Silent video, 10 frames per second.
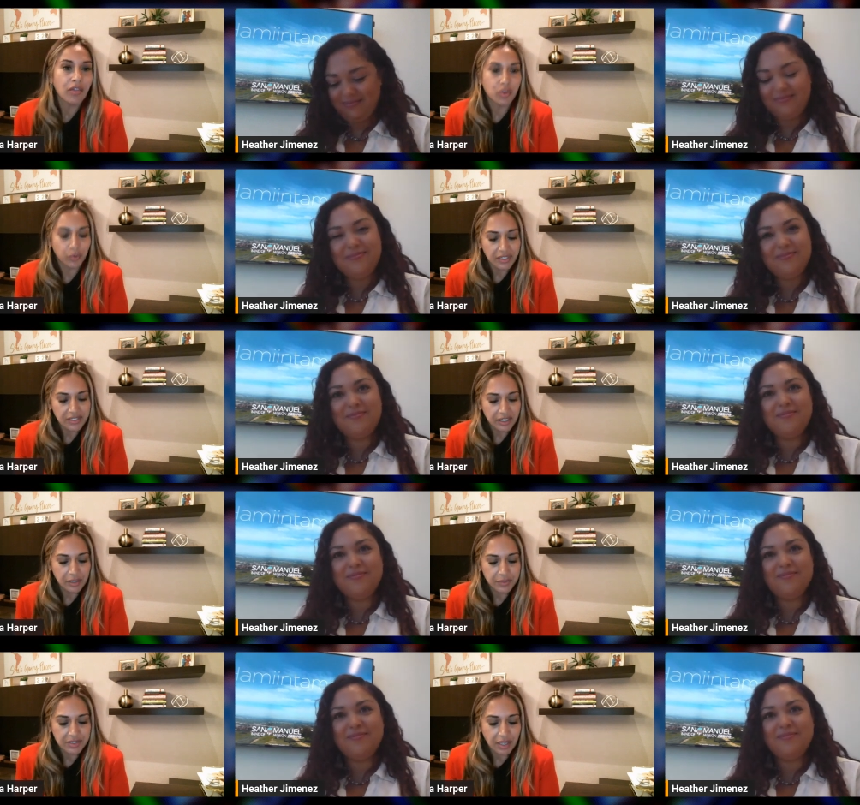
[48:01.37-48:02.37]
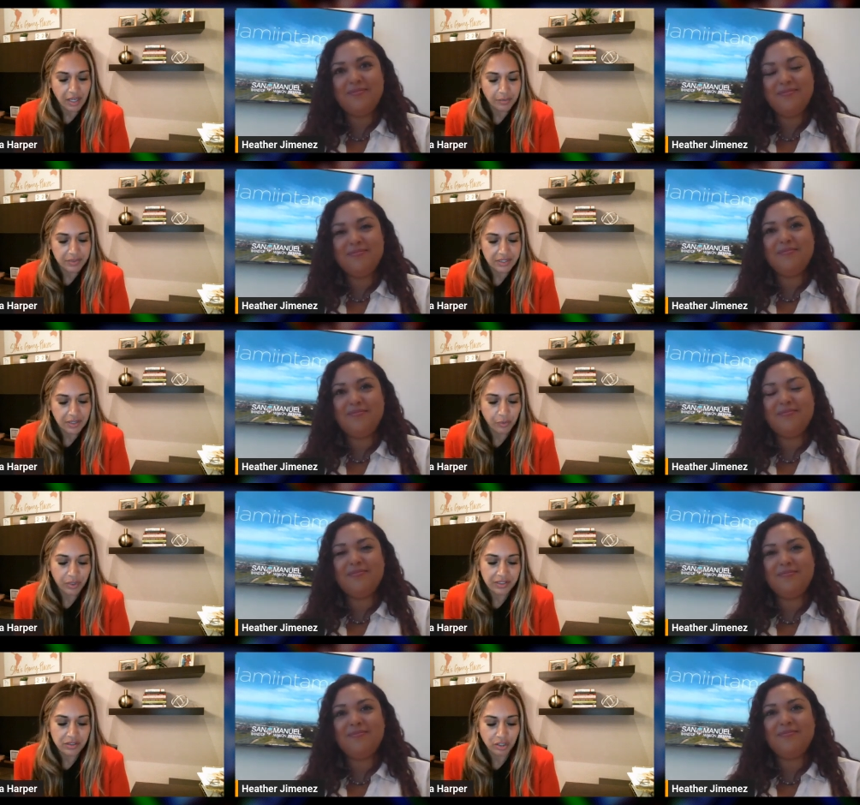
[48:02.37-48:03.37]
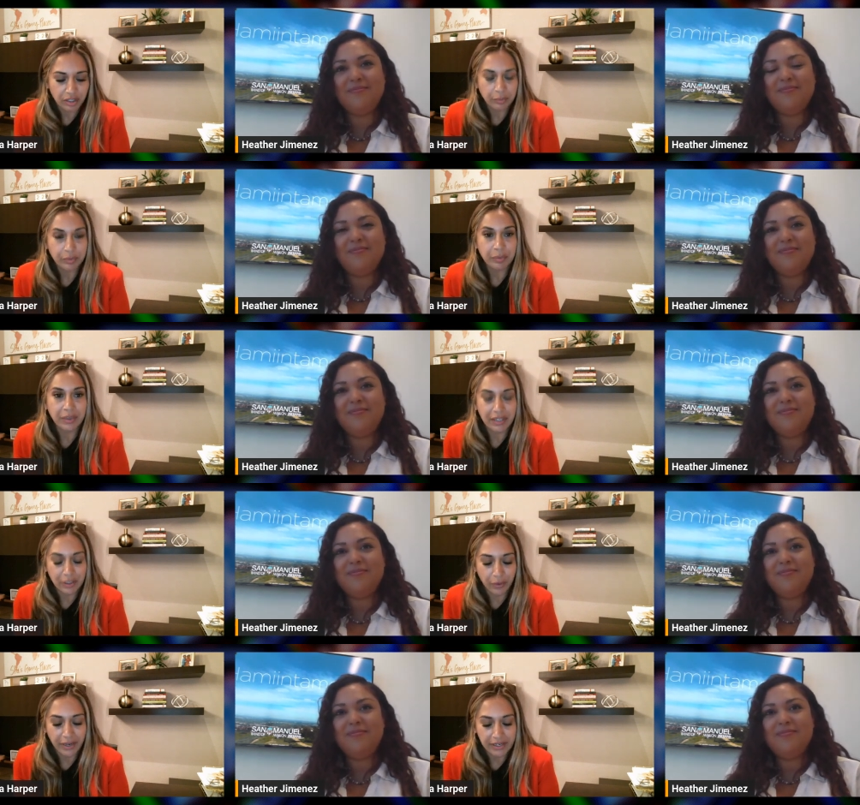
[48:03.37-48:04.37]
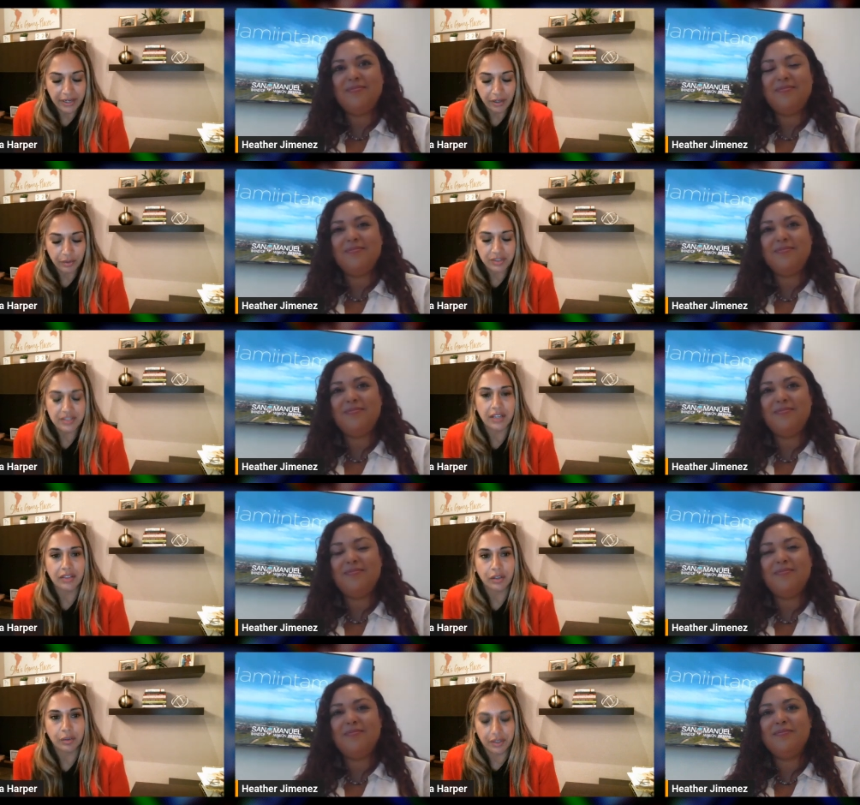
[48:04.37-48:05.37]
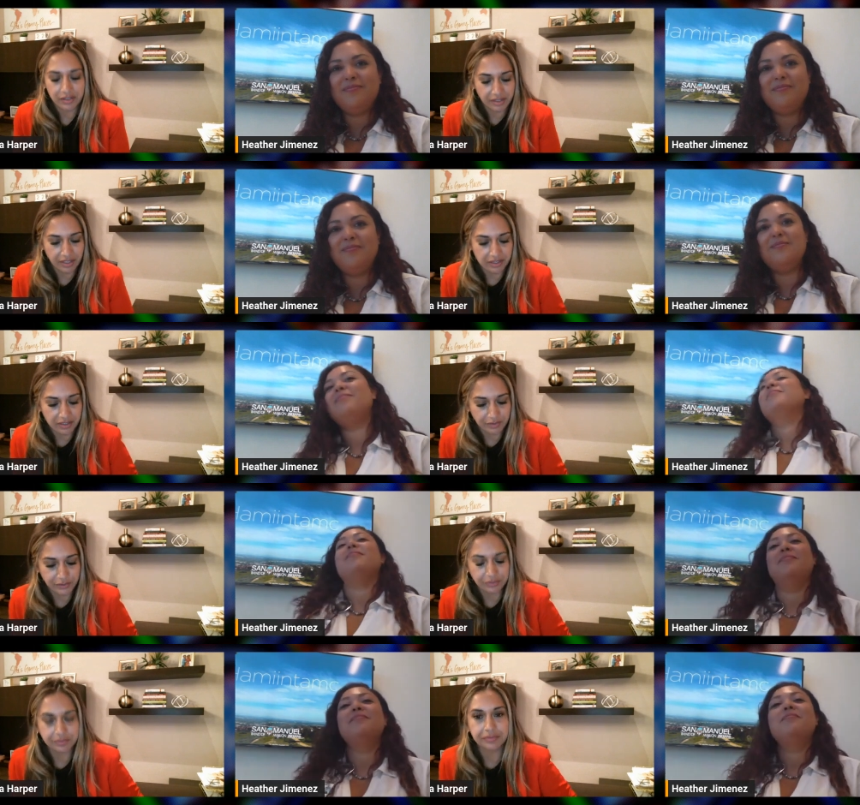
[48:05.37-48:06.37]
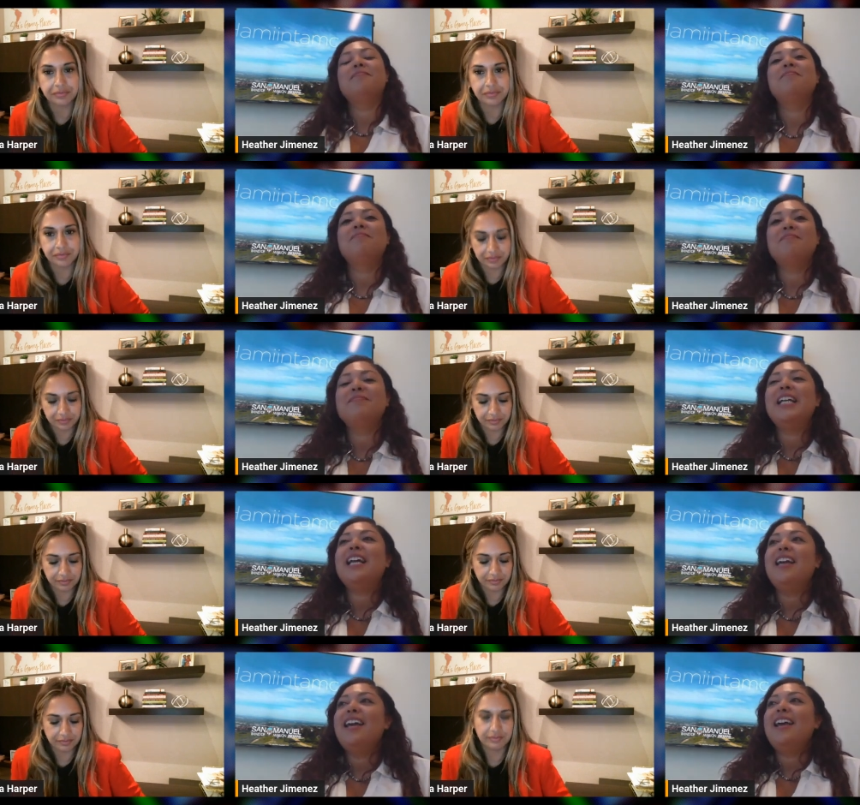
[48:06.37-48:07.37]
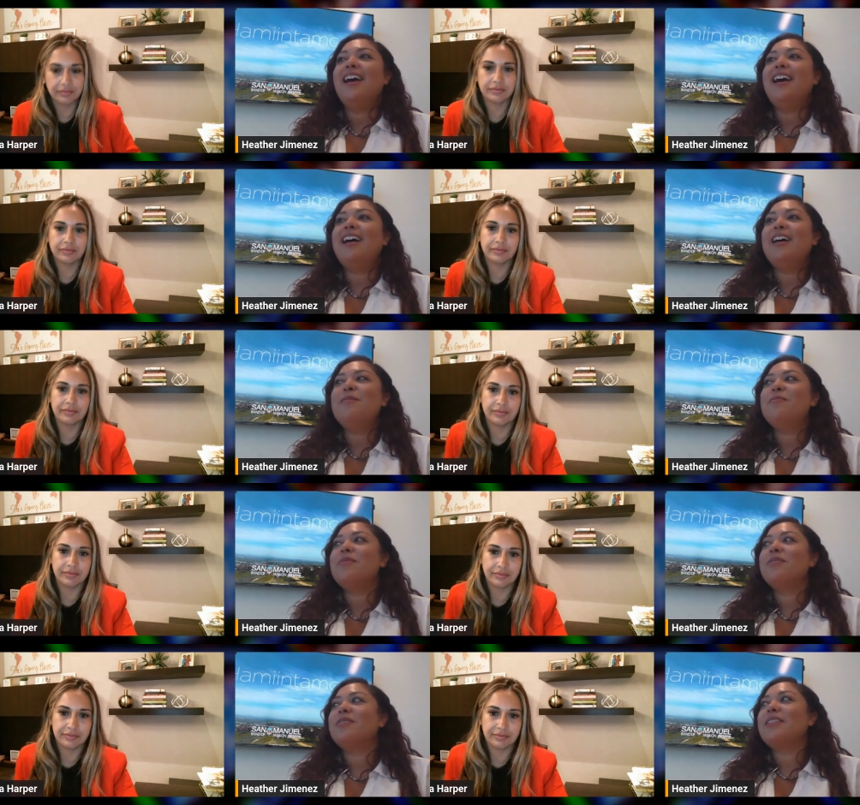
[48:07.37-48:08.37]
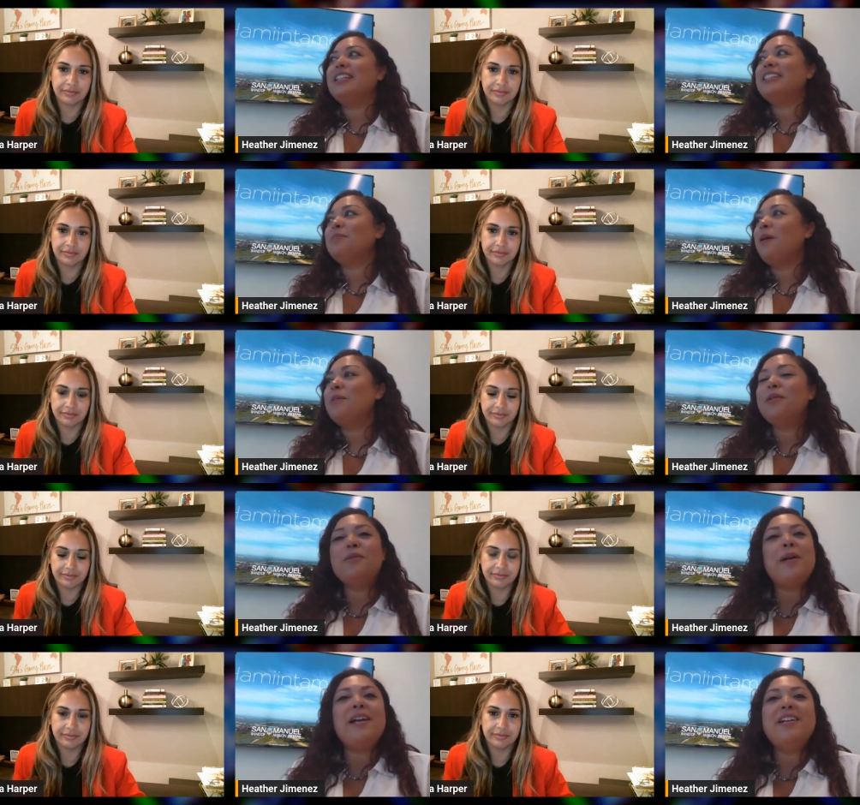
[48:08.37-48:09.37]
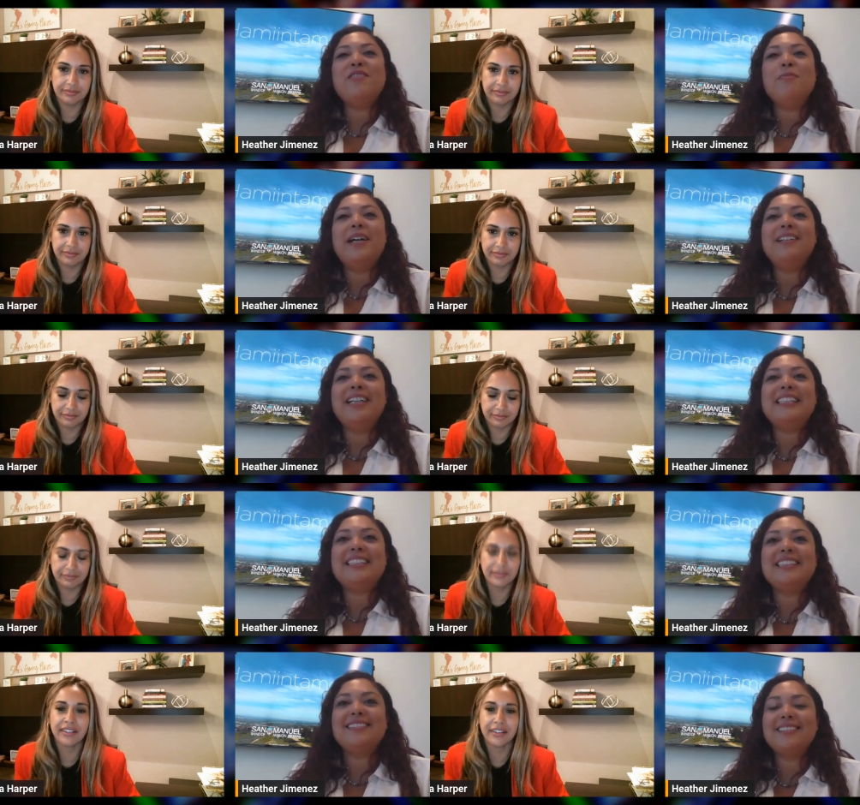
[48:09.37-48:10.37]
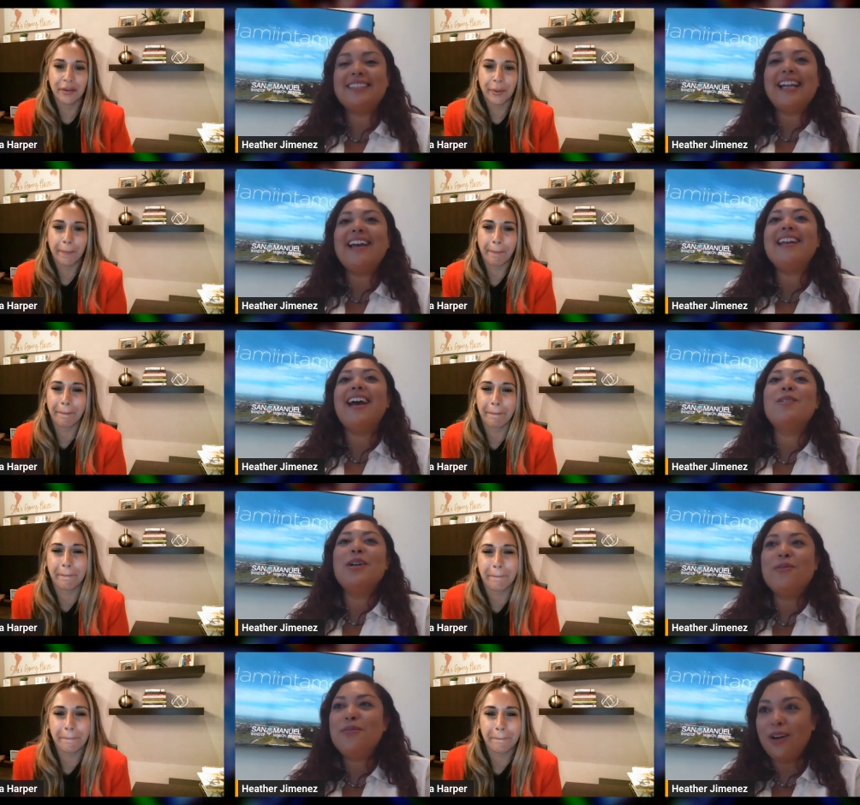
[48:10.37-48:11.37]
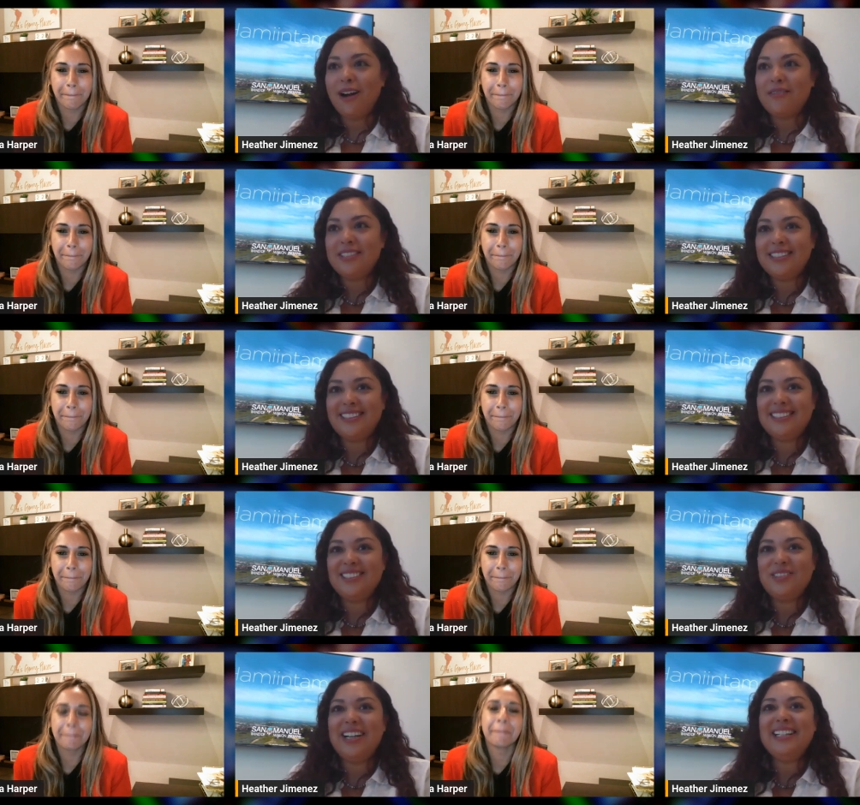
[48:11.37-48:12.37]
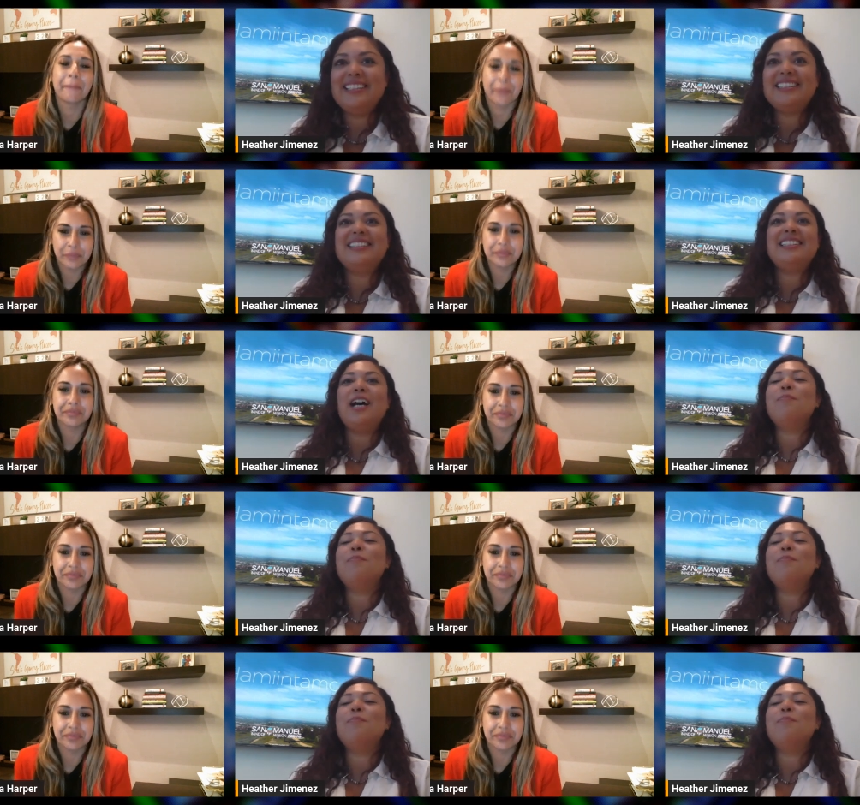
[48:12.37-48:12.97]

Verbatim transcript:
Speaker 1: three tips um, someone can start implementing right now to take their career to the next level.
Speaker 2: Um, this is probably repetitive, but it's get out of your office right? Stop